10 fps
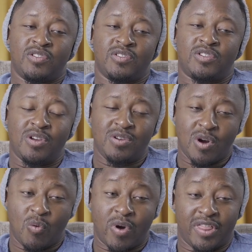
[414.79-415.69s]
So, you
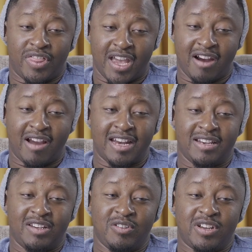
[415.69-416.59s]
know, we're there
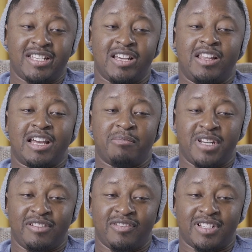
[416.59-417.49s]
and you can tell like
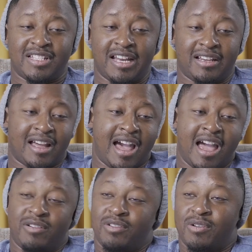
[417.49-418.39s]
Minerva's like,
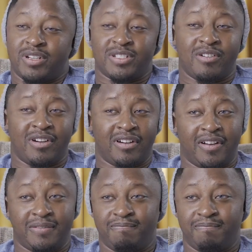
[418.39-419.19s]
I don't know what's going on.